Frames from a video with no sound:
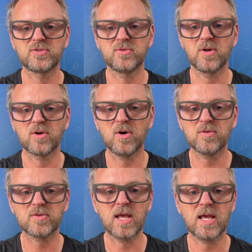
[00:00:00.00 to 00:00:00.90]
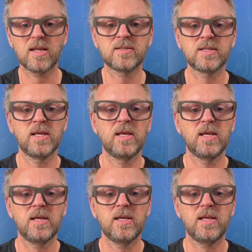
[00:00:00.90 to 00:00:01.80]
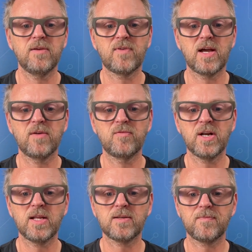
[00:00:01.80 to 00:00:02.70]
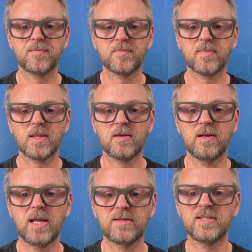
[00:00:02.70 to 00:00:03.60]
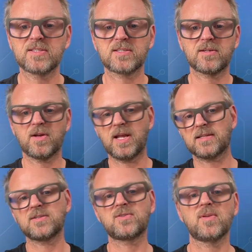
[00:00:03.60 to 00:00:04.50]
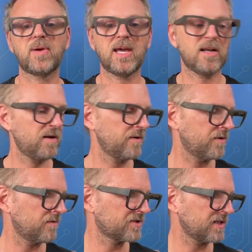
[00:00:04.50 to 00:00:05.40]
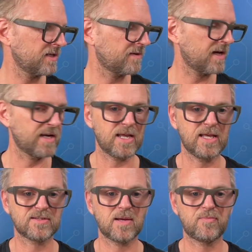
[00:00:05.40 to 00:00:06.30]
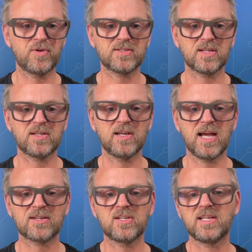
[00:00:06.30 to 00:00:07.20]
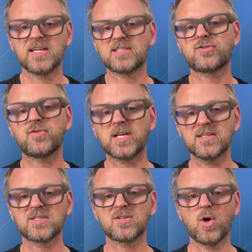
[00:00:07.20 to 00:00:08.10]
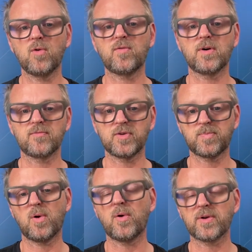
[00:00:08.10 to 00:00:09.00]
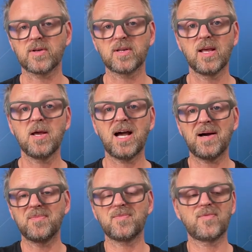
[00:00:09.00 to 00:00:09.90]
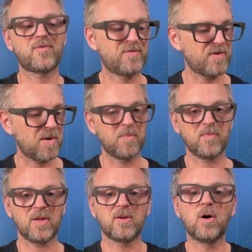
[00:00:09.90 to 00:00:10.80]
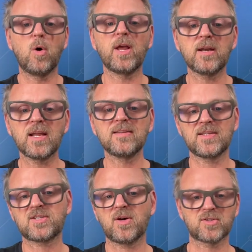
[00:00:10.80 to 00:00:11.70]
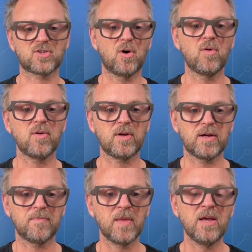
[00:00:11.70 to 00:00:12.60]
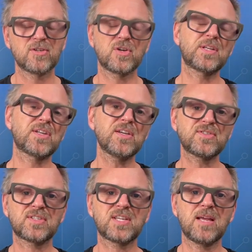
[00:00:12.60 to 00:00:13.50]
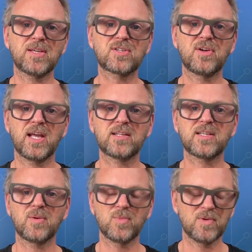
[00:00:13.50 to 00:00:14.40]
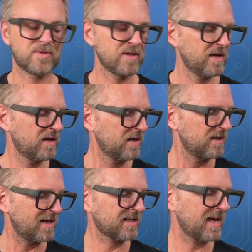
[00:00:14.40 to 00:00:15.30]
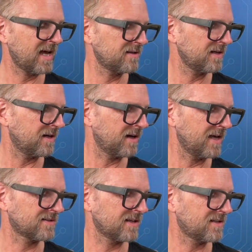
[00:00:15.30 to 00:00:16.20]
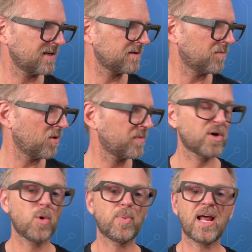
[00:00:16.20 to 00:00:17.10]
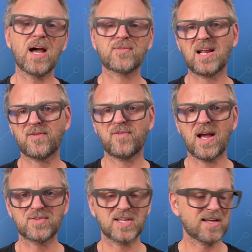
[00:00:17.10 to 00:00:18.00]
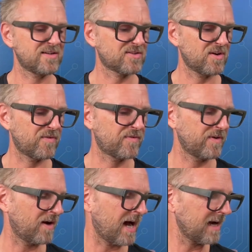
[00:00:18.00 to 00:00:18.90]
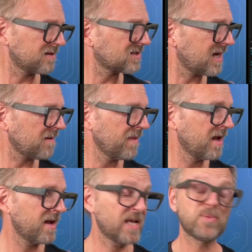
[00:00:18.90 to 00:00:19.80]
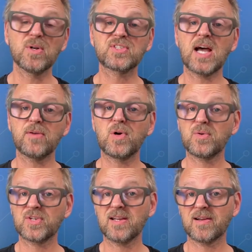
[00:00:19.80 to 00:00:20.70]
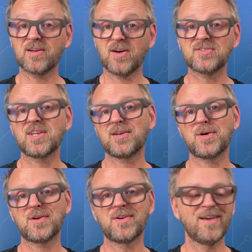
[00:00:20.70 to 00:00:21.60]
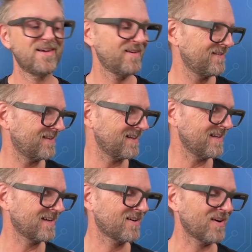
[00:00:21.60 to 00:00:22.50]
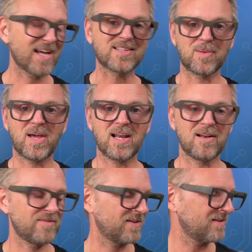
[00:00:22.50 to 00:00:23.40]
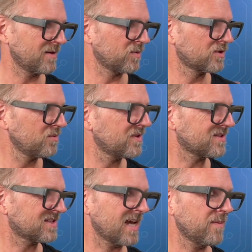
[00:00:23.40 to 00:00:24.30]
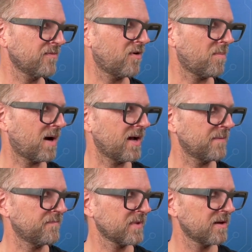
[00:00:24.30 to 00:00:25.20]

Studio Code and if I run it, like this, connecting to the panel, you'll see that as I'm pressing here, I actually get triggers over reported um, from, you know, in, in this console. Um, so it does the same as connecting with Netcat uh, as I did a moment ago, but after like five seconds of uh, idle time, it will start rotating content on the connected panel. The, it would do the same for my